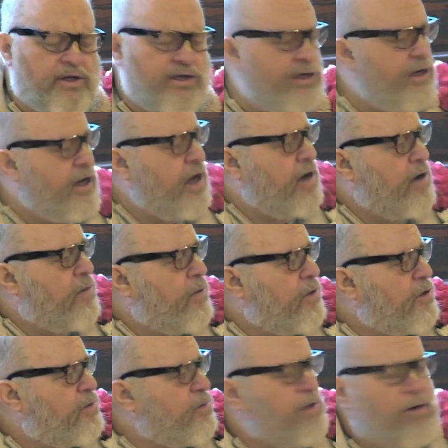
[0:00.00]
And now
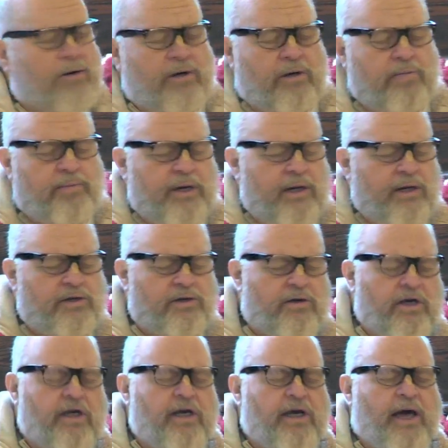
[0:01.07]
what's with their independence? Are
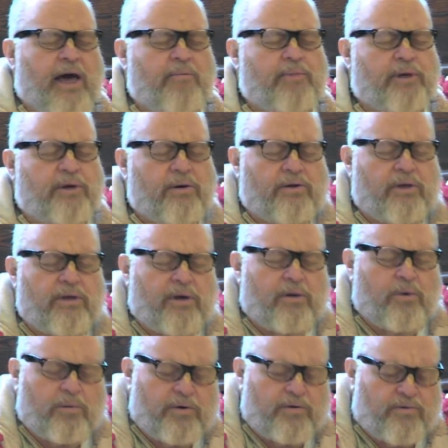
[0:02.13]
they any happier than they
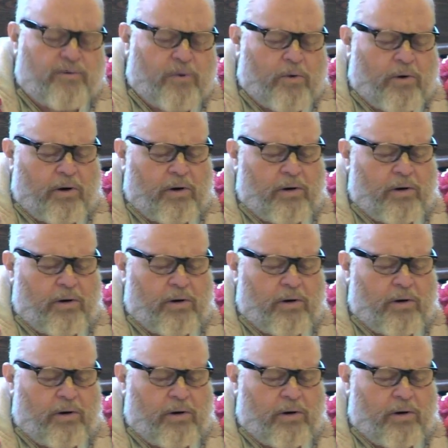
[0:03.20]
were before?